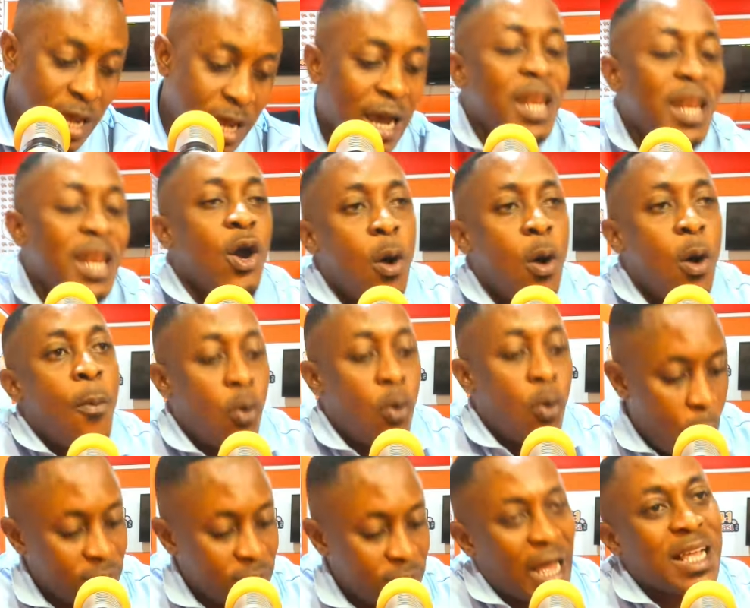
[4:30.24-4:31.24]
And your mom
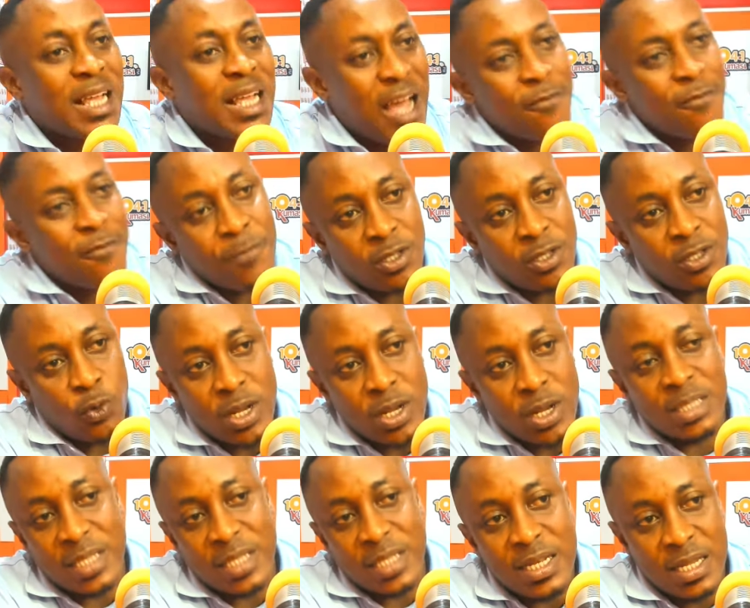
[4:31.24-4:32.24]
called that government
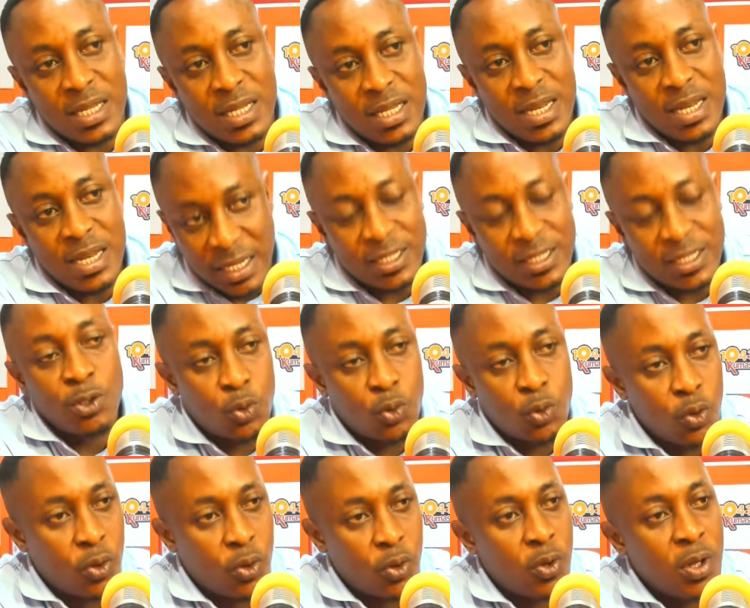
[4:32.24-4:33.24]
registered nursing
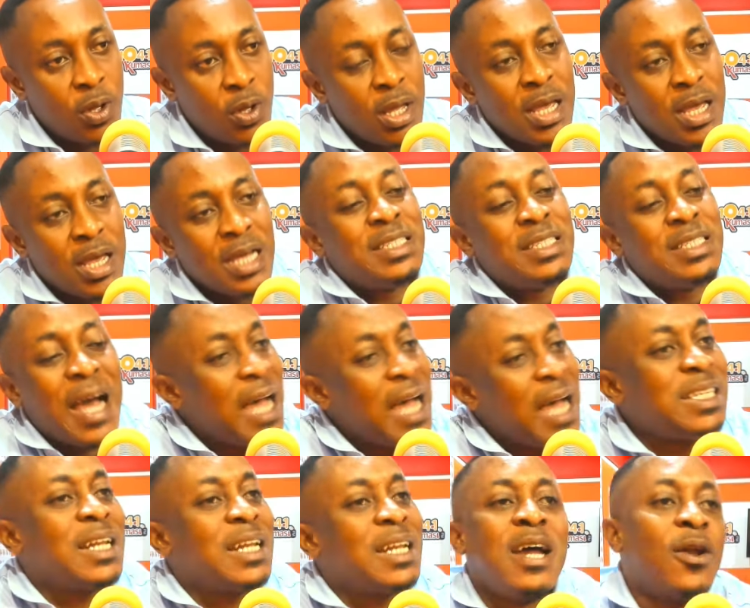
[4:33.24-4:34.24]
school. No, it's as
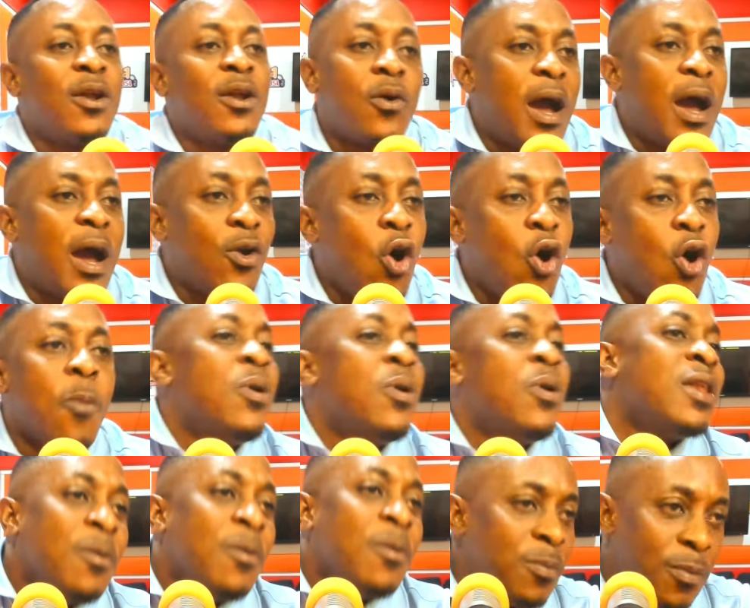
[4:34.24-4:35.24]
I've now crown, or
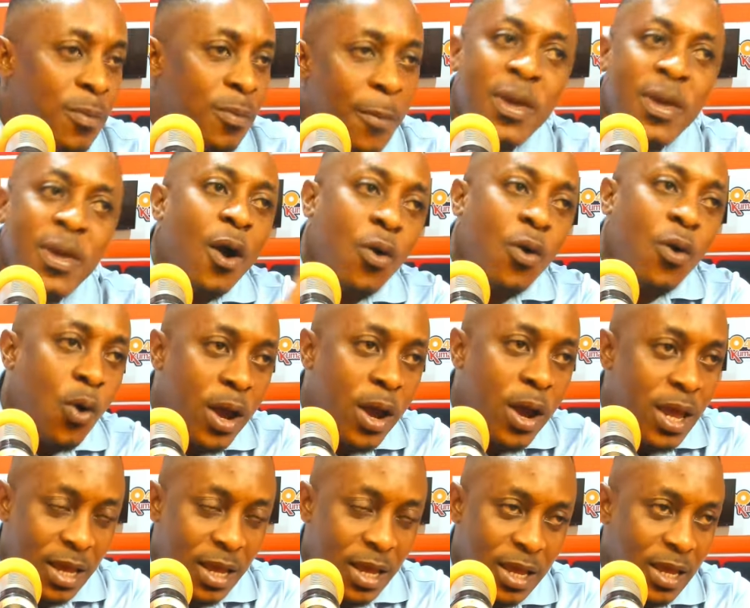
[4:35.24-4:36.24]
moonim, maybe I'll call
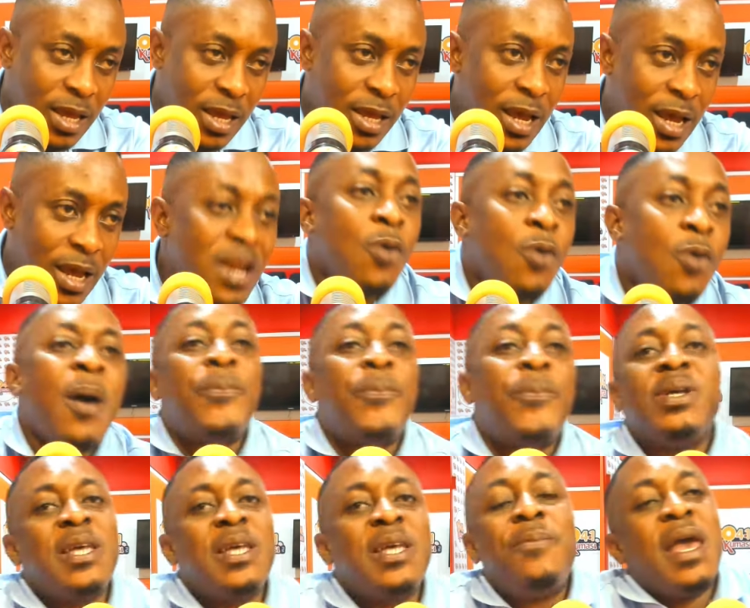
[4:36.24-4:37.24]
it. And no more
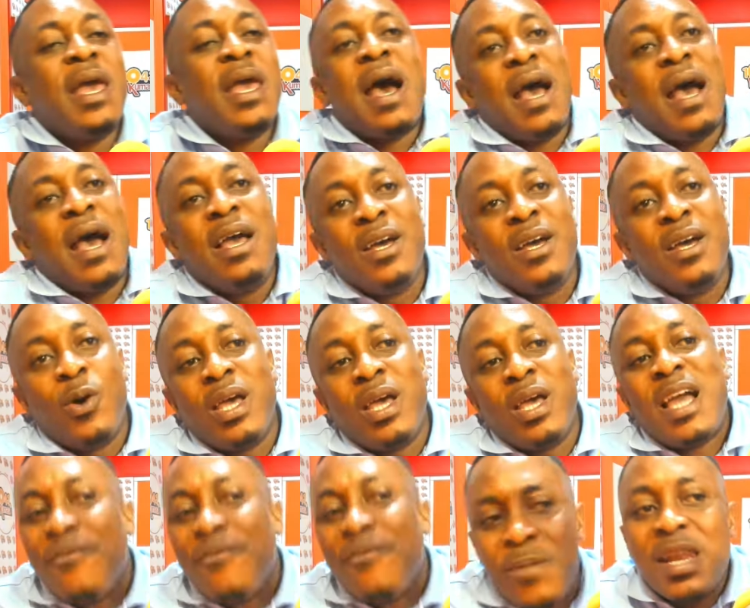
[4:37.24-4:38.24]
press, be a
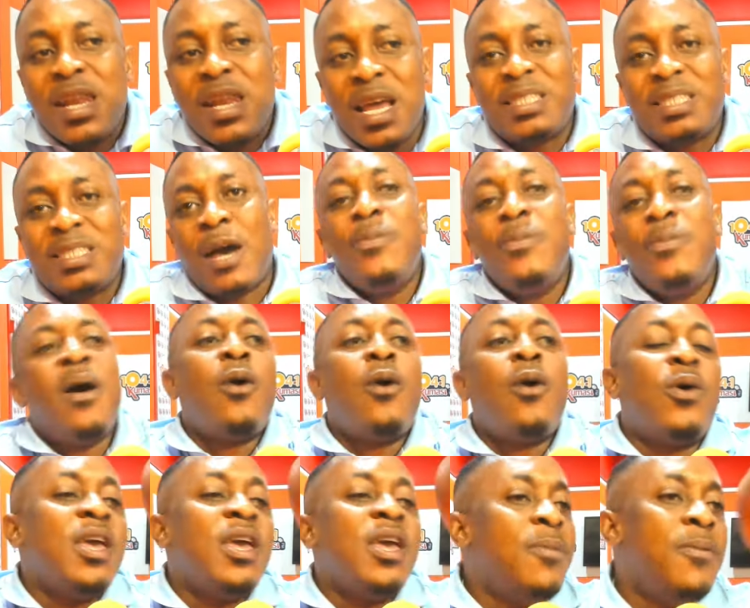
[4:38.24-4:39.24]
government nurse, I'll be a
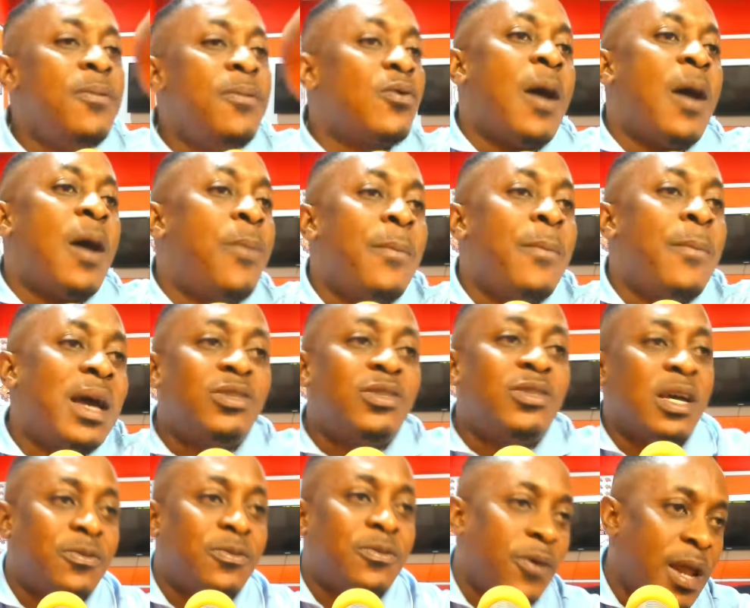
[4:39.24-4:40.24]
call you, be crowned by me, I
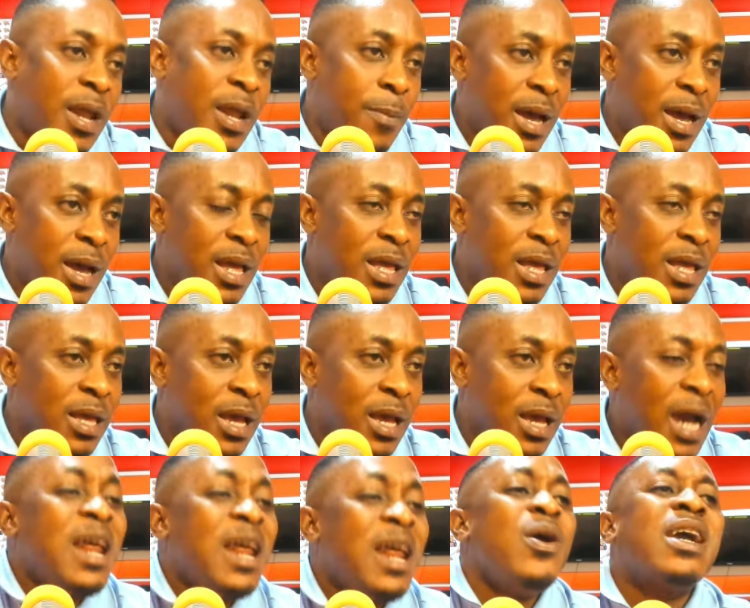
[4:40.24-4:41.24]
transfer number.
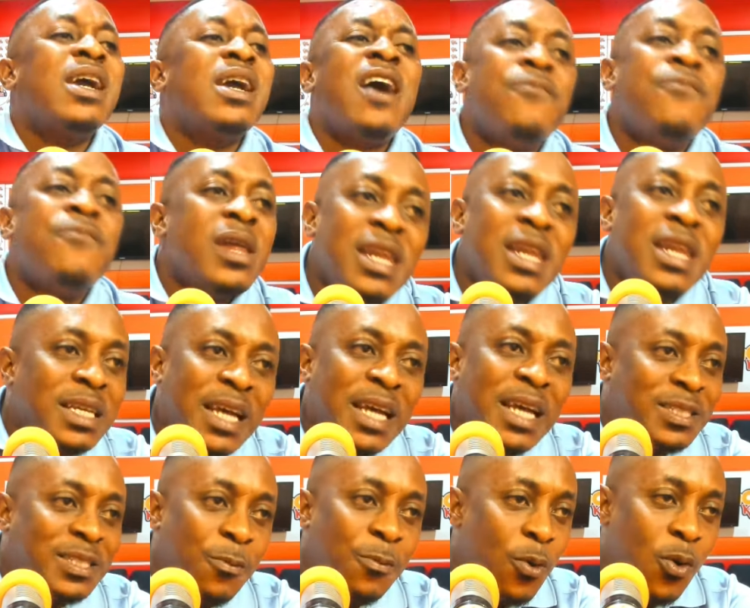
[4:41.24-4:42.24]
And now your government nurse are
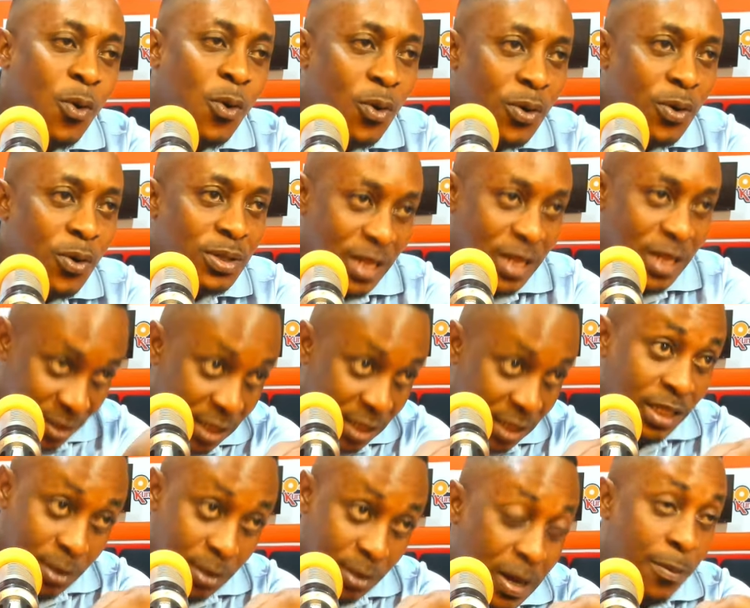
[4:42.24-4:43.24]
simple. There's in
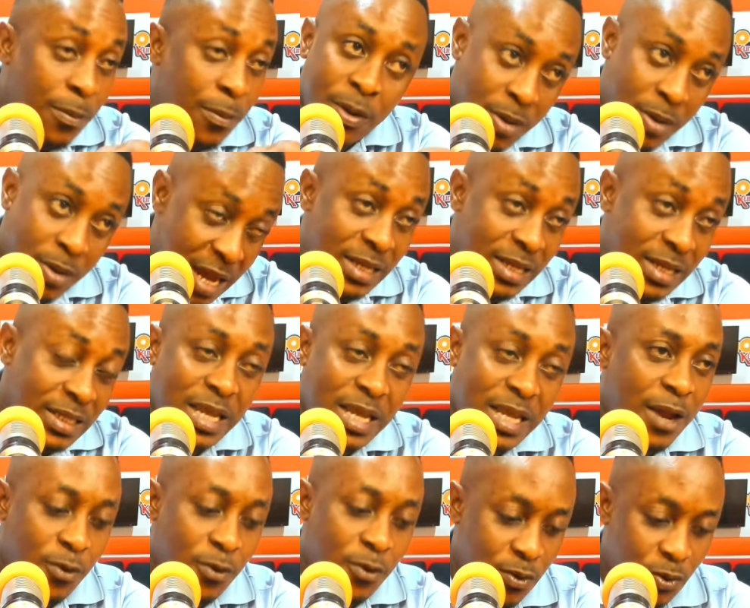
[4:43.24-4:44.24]
the term, I'm million in the
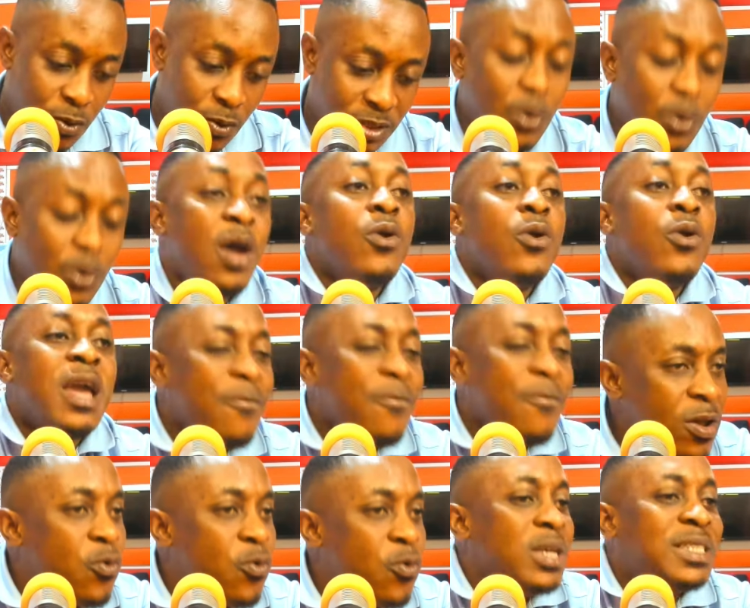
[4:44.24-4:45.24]
Siano. So your
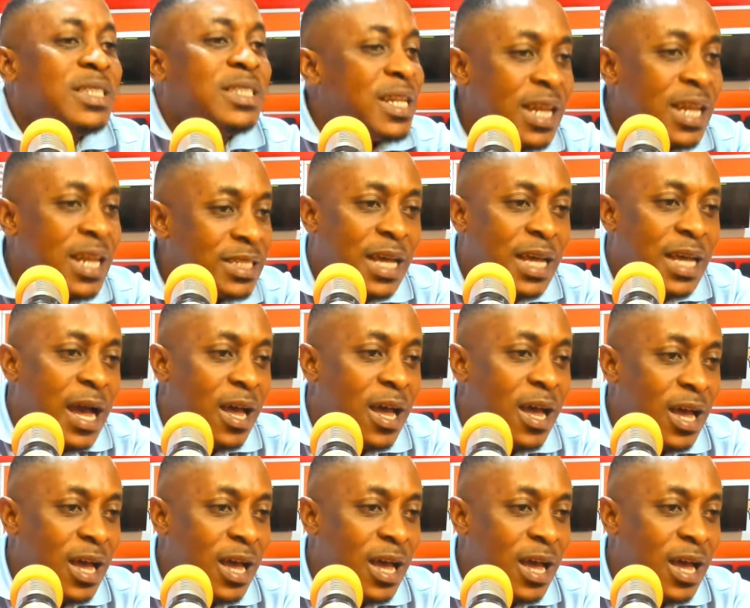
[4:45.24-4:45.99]
government registered nurse are.